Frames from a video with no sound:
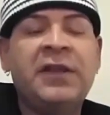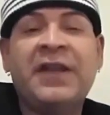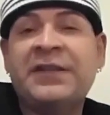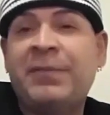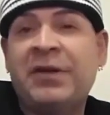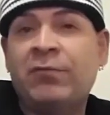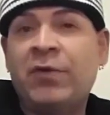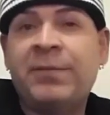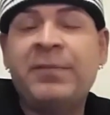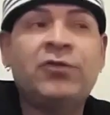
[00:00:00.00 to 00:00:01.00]
that's been
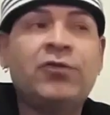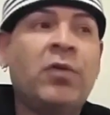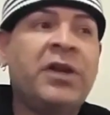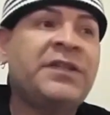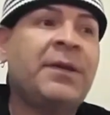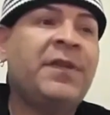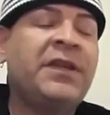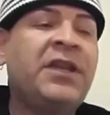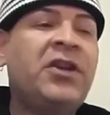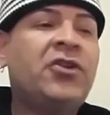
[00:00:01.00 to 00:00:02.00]
with me 20
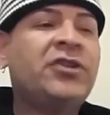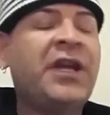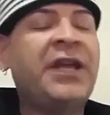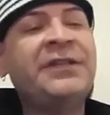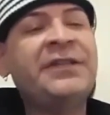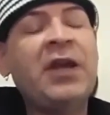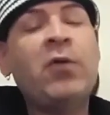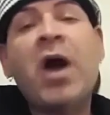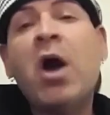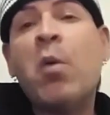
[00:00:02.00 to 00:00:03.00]
something years and say,
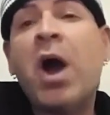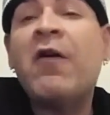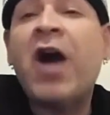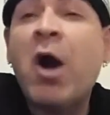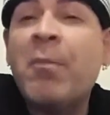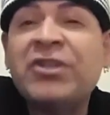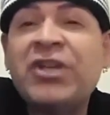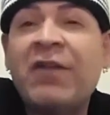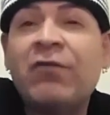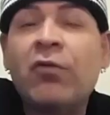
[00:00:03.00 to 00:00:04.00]
wow, how
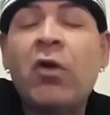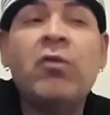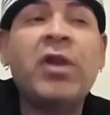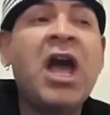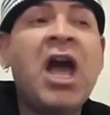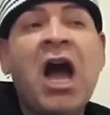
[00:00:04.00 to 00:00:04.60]
much I've grown,